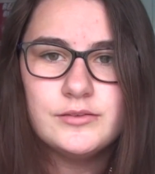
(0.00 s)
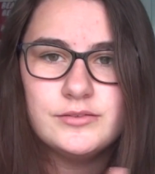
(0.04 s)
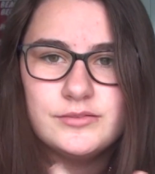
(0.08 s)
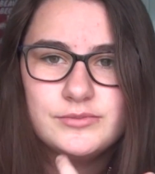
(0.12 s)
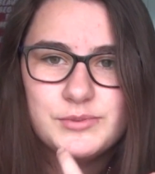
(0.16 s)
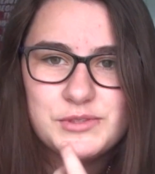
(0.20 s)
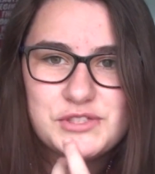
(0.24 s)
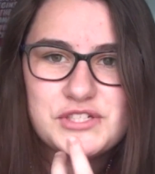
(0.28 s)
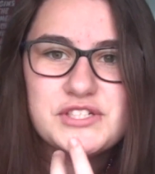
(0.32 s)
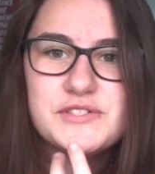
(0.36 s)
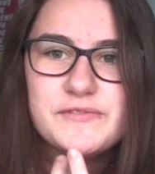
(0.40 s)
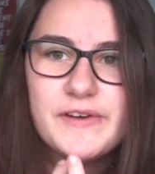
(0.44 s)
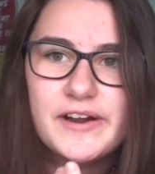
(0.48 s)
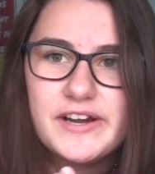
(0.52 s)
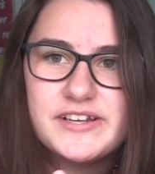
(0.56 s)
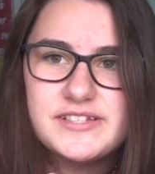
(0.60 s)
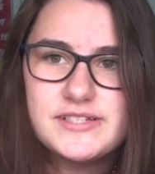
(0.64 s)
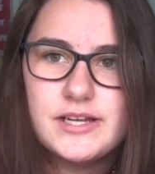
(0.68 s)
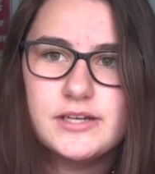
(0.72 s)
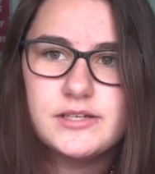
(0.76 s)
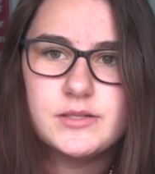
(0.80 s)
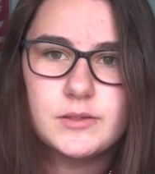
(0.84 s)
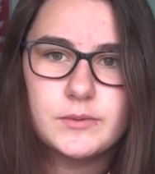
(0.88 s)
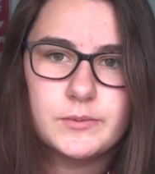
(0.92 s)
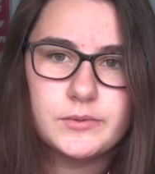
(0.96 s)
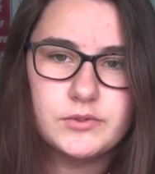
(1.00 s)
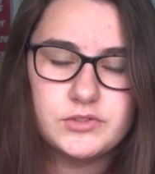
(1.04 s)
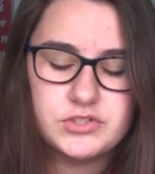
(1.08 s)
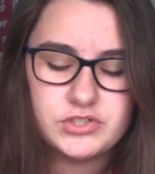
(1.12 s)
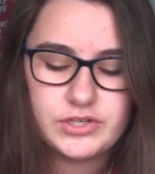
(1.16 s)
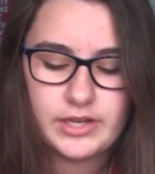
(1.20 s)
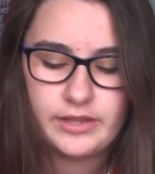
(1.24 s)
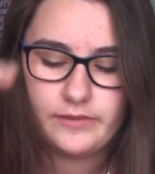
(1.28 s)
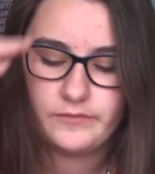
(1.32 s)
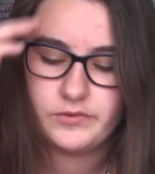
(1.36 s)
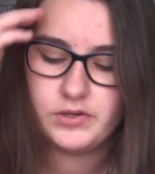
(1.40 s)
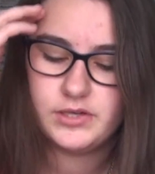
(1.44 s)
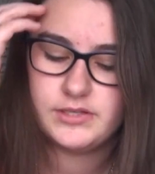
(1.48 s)
Which is very stereotypical
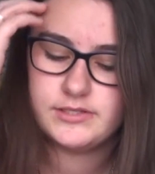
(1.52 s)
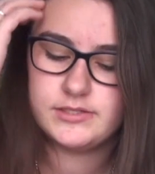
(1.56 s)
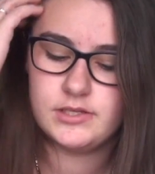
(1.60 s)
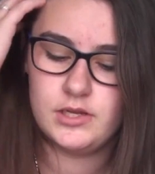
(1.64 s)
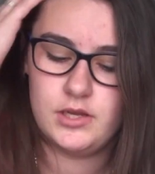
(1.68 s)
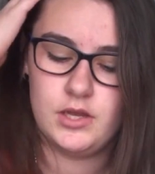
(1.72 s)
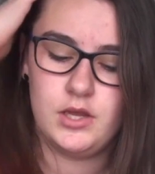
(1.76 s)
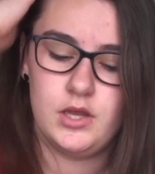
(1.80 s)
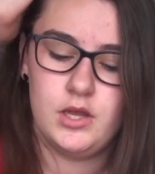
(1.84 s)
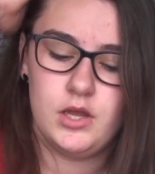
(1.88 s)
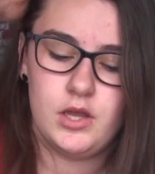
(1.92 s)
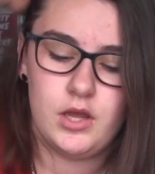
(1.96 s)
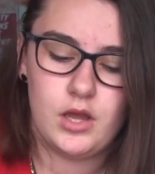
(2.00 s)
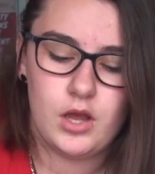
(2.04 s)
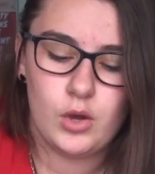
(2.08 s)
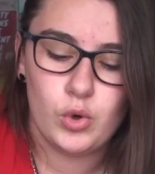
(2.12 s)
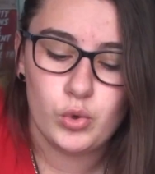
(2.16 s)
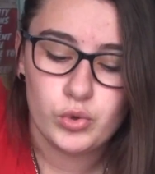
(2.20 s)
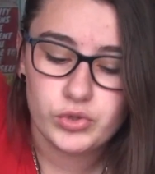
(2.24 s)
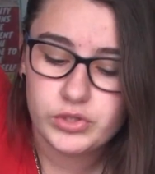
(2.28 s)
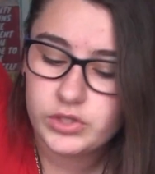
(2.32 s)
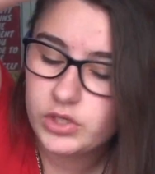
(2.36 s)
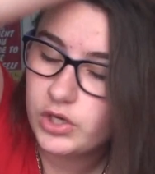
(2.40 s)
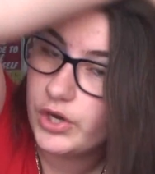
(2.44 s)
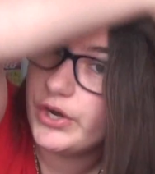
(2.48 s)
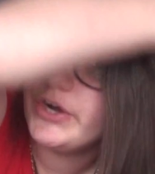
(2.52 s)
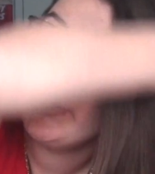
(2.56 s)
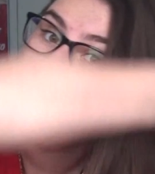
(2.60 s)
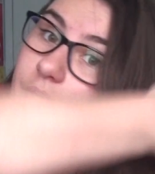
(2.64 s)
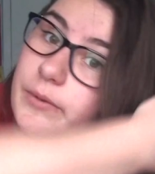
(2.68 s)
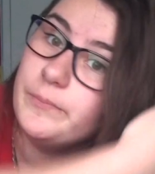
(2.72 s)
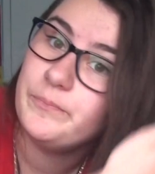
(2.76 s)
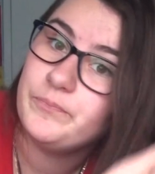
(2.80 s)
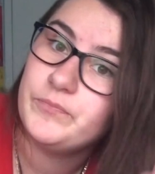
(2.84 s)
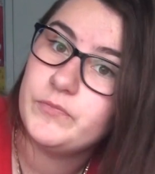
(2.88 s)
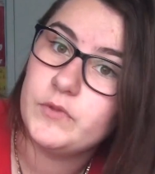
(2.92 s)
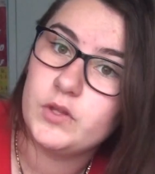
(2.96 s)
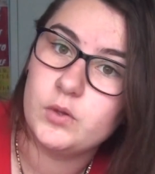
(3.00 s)
Australian voice. All the go,
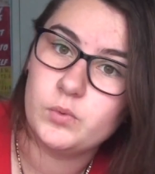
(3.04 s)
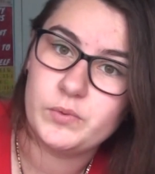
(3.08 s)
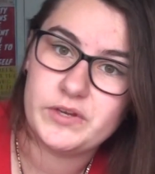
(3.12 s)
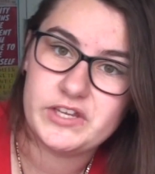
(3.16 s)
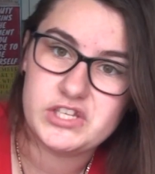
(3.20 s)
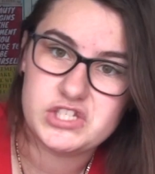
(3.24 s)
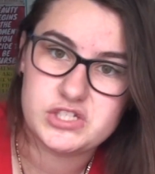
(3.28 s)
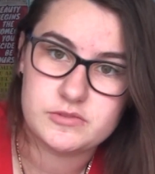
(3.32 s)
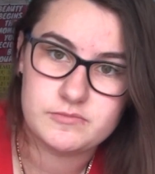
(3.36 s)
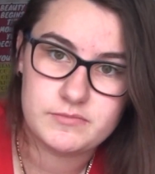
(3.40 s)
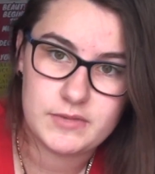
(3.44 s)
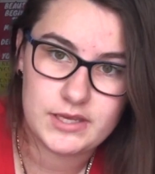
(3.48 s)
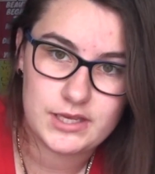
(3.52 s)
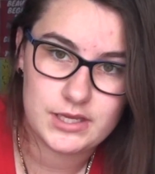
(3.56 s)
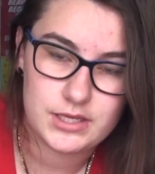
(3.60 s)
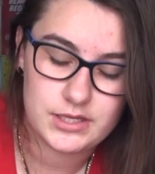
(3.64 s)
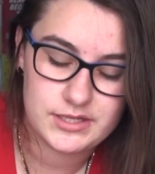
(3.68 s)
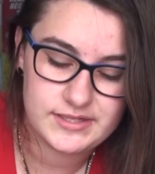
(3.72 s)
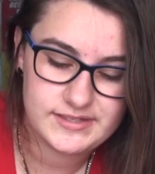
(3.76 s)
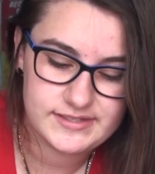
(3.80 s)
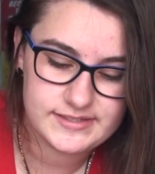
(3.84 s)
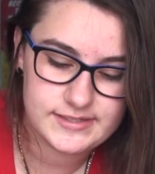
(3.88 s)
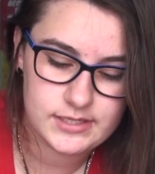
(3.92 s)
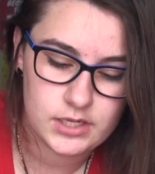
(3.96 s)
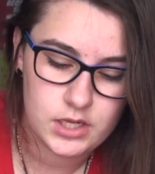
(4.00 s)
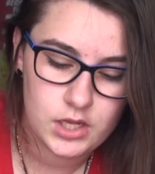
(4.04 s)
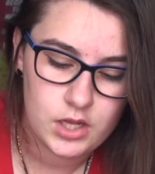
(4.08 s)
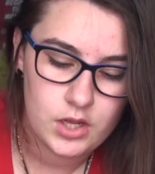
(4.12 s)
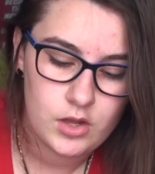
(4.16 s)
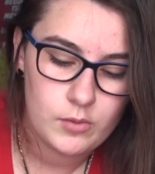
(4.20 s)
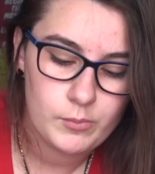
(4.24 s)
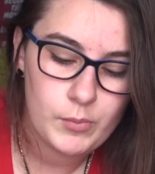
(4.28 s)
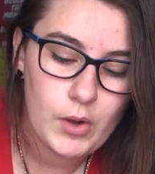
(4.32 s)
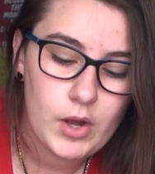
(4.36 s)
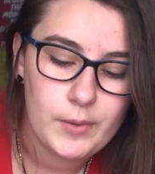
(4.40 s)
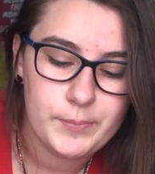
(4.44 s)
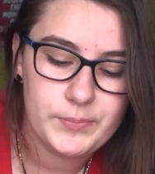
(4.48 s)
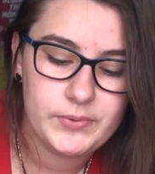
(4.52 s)
which means
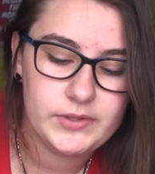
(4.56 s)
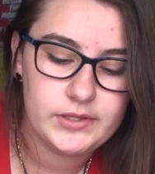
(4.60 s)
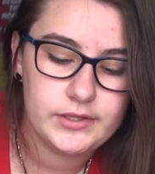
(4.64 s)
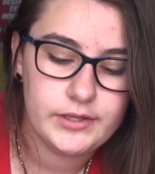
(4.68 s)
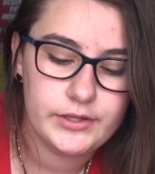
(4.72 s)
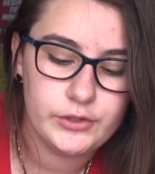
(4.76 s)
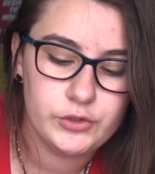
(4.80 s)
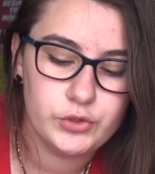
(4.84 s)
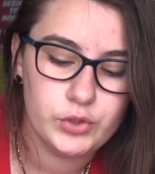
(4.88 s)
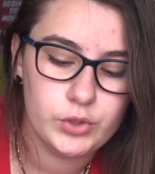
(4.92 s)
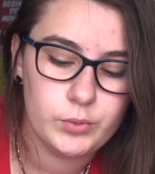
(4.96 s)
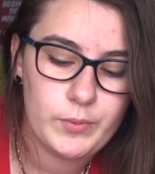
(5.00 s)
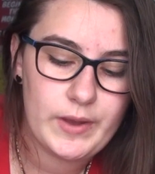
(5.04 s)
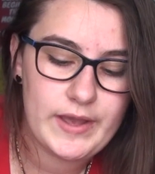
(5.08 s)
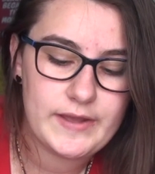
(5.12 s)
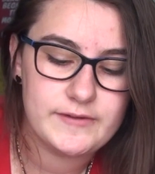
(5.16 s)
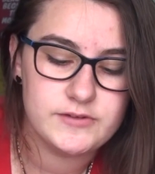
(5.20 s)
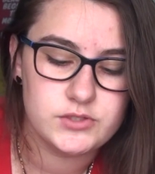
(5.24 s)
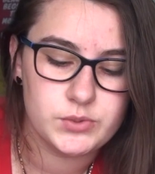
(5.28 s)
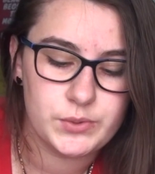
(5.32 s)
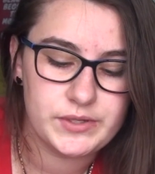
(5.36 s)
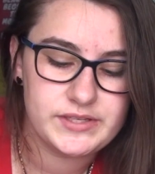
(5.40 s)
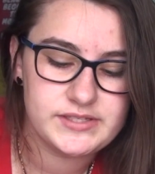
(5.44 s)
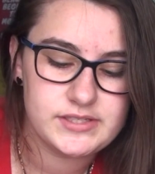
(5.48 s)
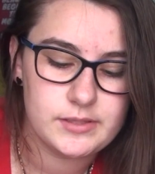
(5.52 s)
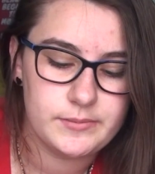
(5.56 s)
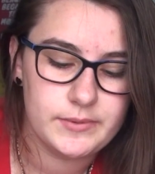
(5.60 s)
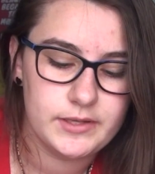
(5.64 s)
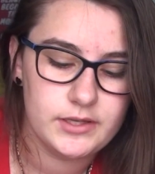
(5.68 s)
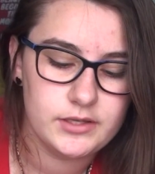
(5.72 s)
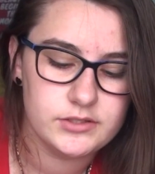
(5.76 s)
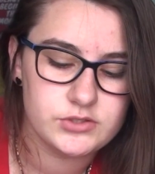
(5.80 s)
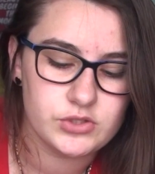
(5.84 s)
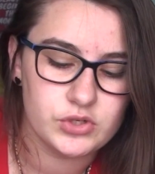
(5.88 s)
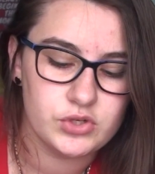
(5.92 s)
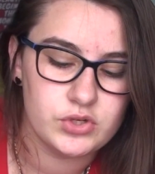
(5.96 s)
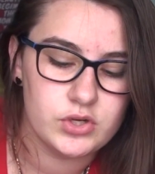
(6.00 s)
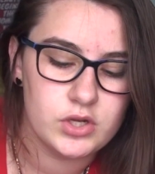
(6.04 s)
popular, new way of doing something.
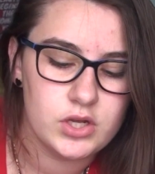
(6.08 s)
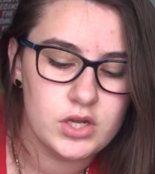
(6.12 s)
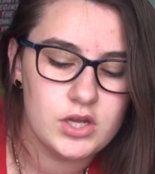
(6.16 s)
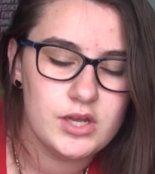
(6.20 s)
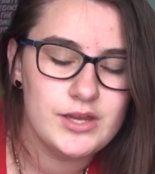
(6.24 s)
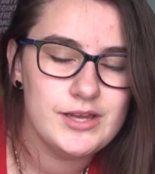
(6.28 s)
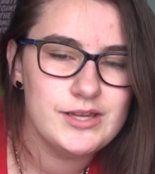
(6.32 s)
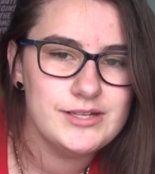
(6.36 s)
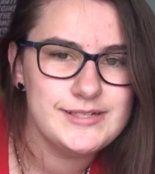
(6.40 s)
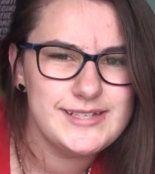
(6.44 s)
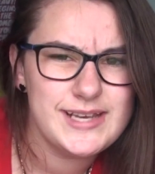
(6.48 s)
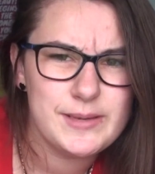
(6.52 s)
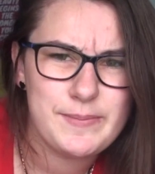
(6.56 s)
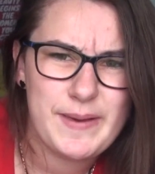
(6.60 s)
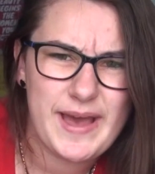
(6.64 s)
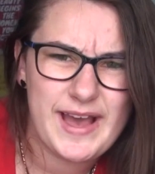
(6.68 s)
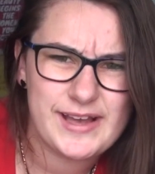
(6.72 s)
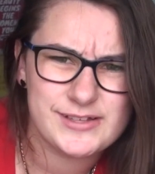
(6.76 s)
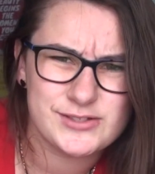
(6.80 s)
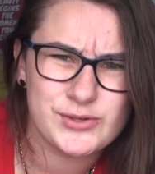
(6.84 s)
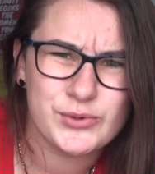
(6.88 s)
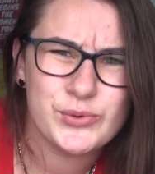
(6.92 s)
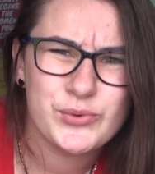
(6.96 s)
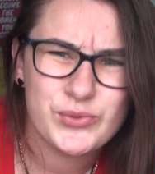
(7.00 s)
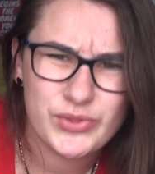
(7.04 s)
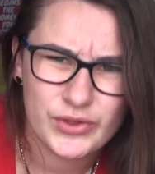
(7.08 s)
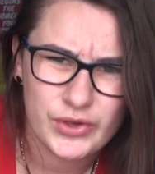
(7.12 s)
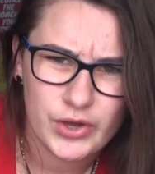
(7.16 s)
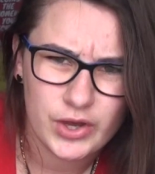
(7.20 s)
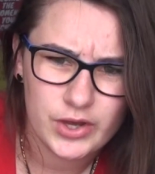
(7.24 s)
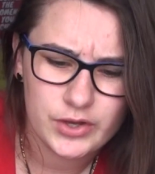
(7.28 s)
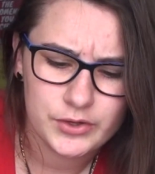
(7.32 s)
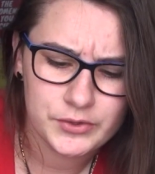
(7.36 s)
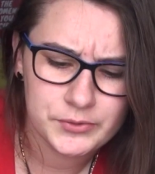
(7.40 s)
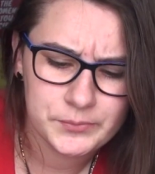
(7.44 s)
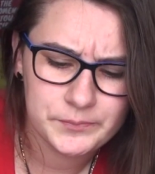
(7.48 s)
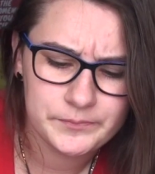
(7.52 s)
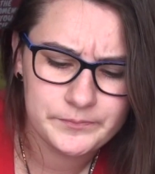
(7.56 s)
So tea bags are all the
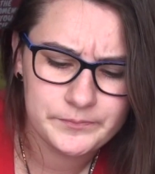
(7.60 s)
go.